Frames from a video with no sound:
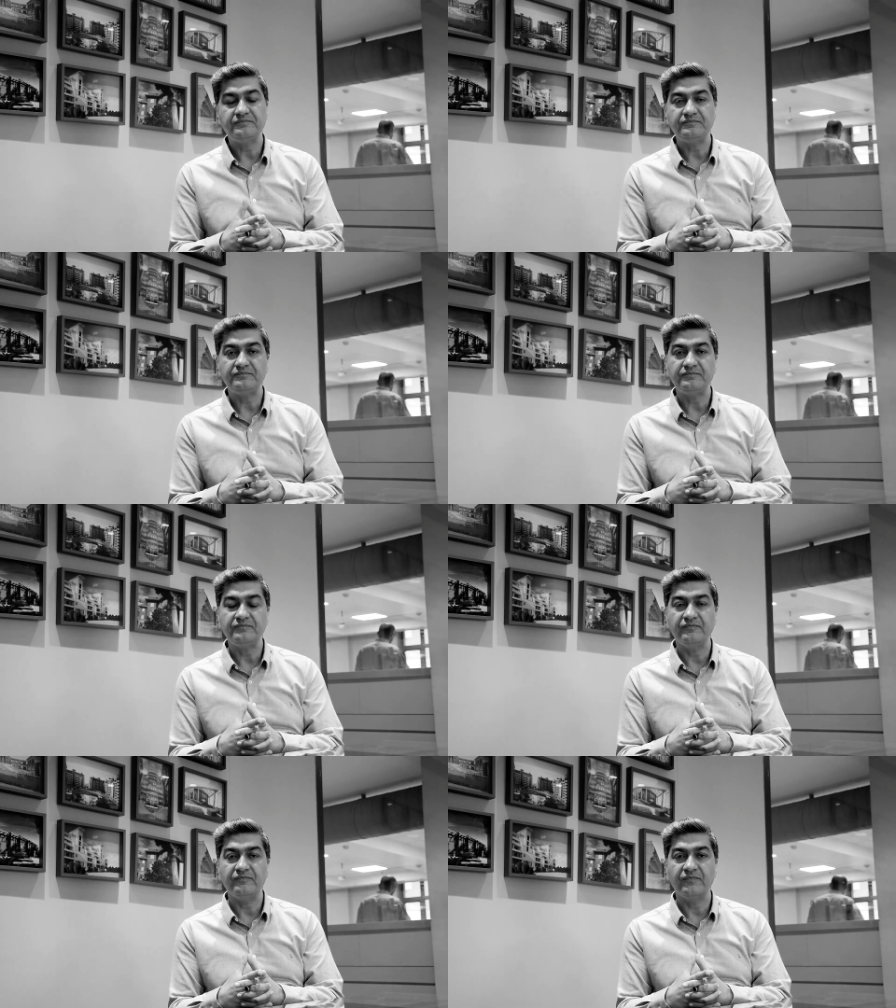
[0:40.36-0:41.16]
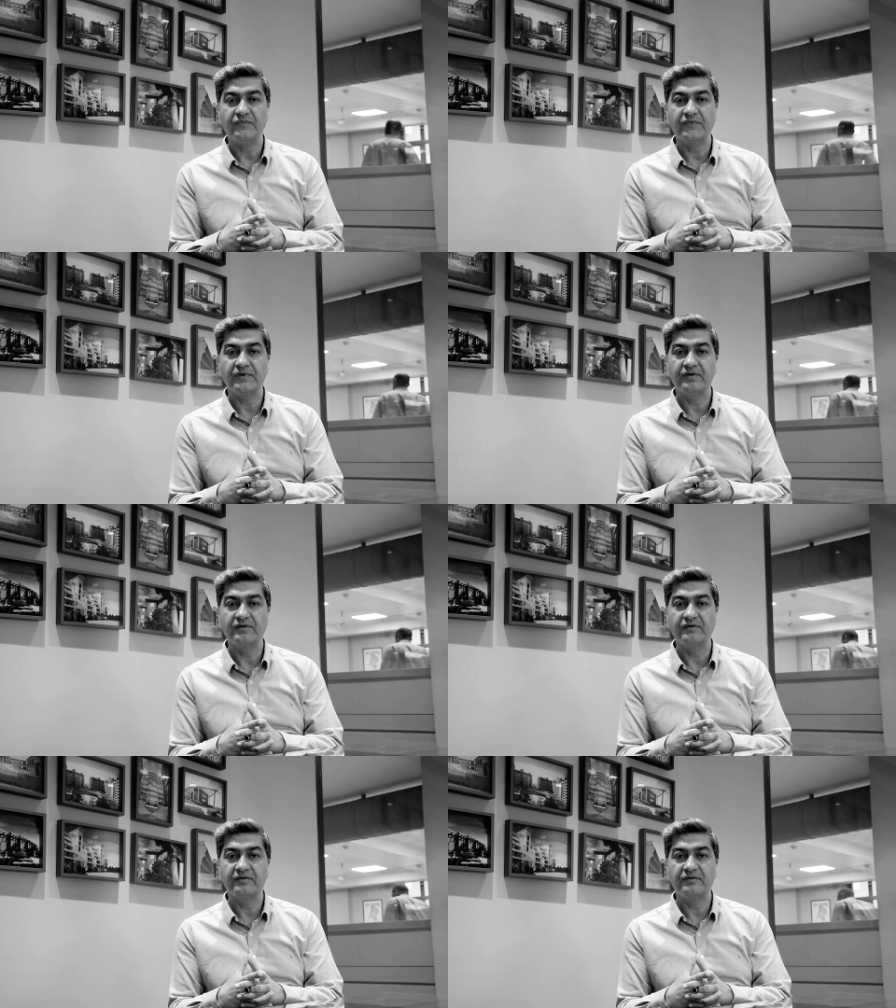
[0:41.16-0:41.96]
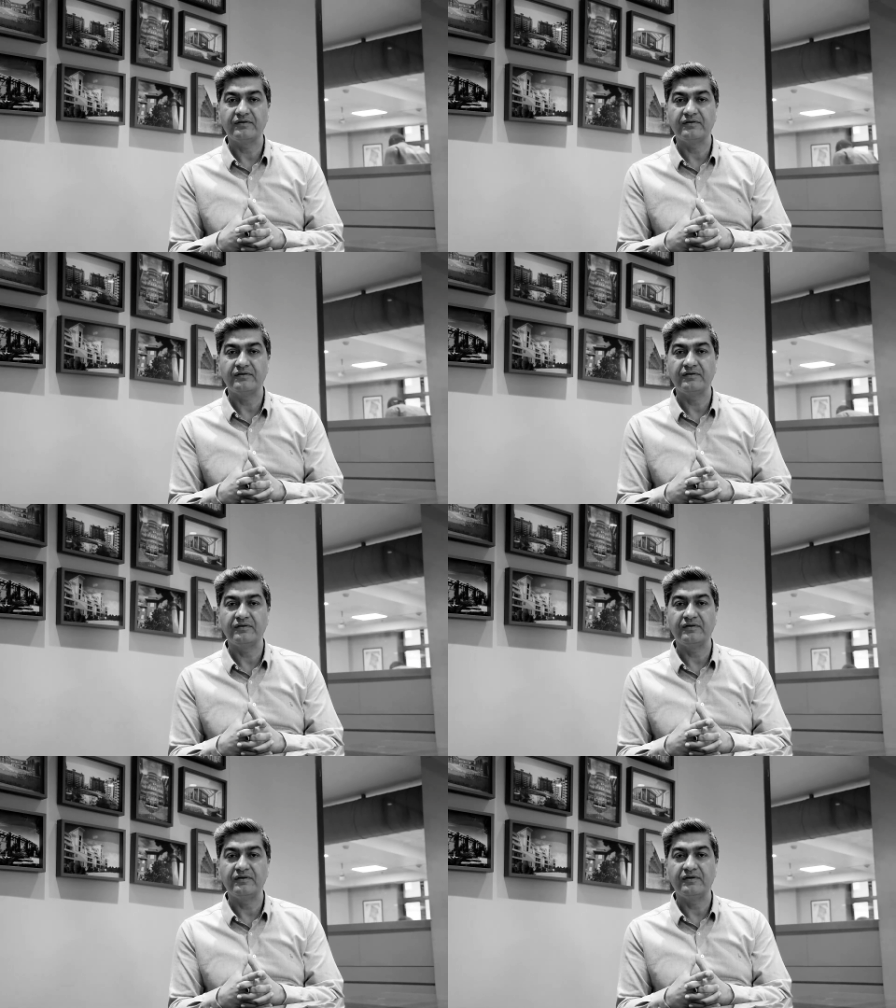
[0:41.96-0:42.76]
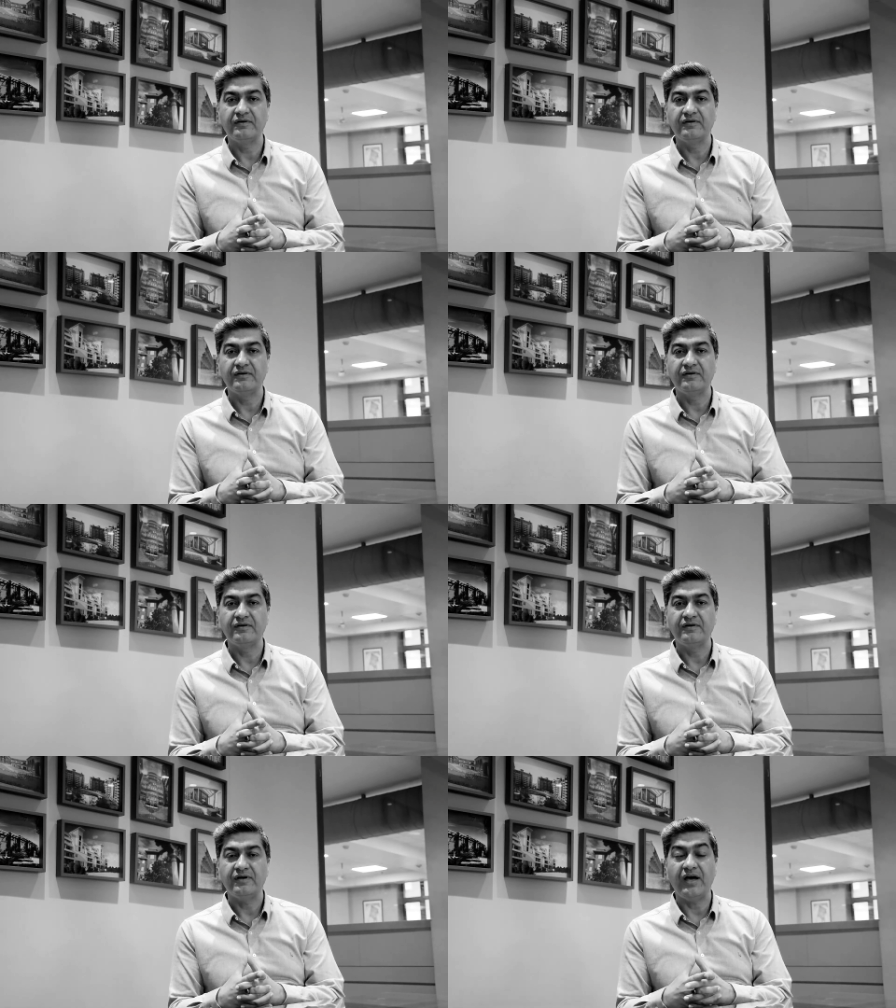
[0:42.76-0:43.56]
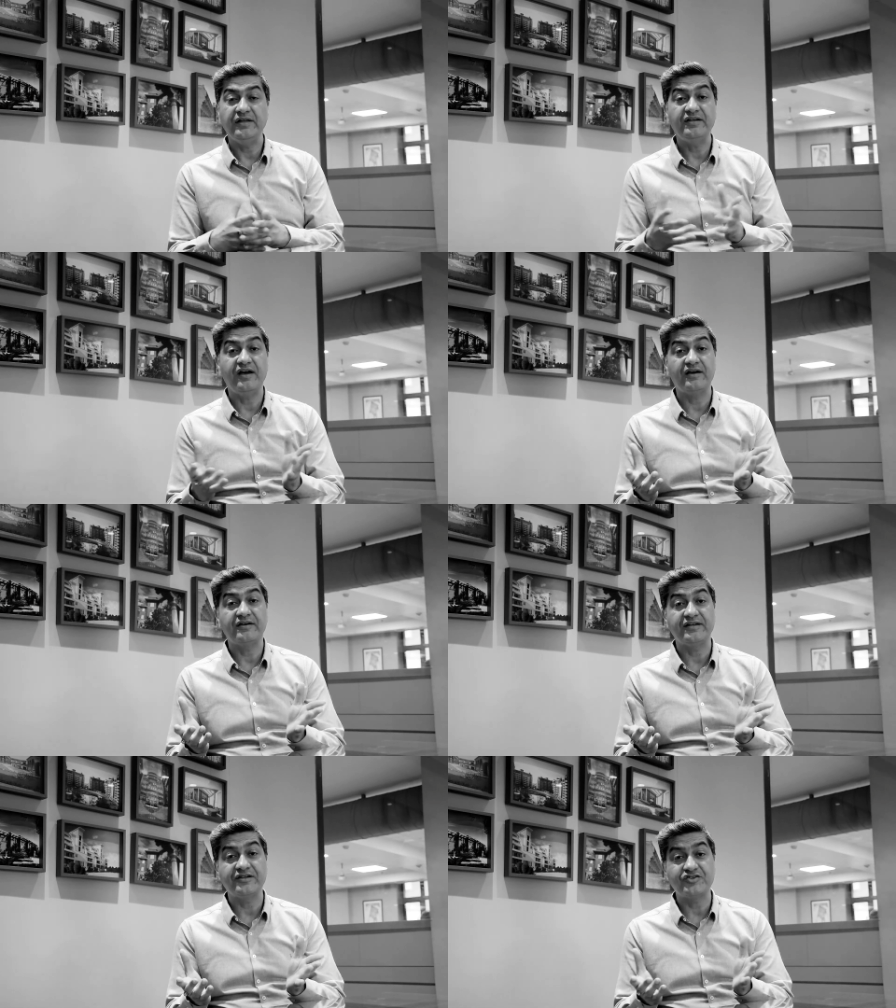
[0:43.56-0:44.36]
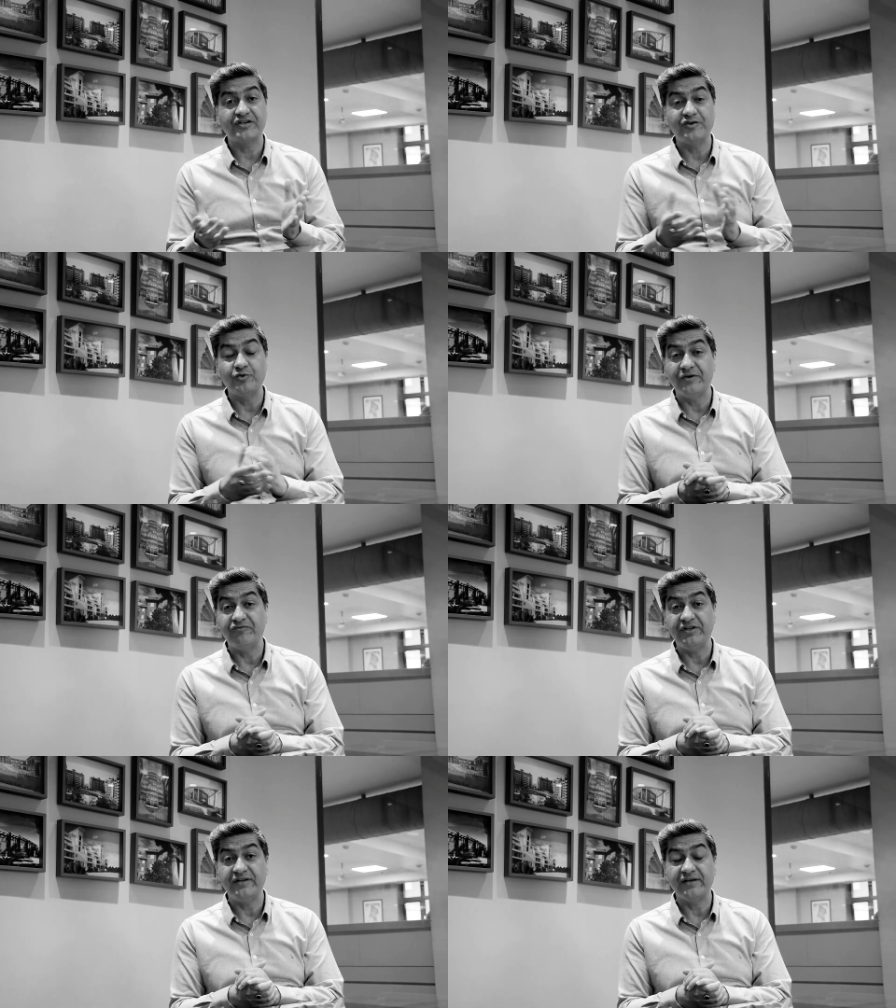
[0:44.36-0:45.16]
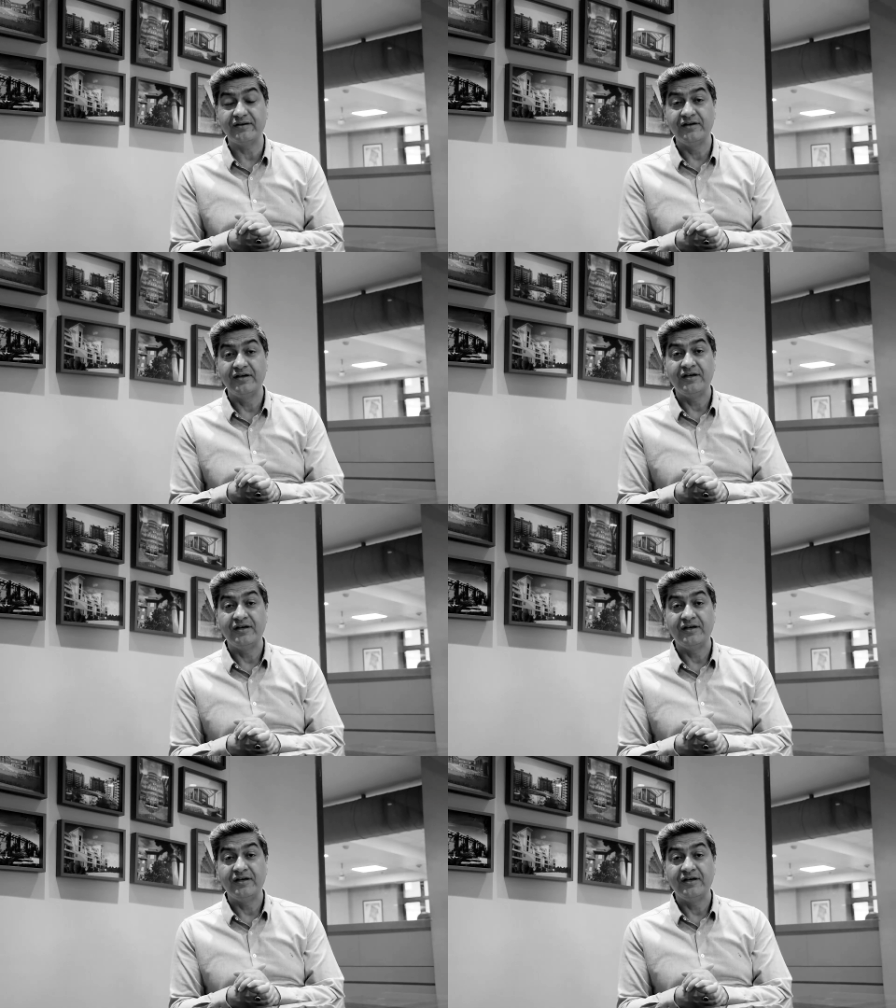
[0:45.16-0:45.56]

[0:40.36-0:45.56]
What can architecture do? I think architecture can do everything.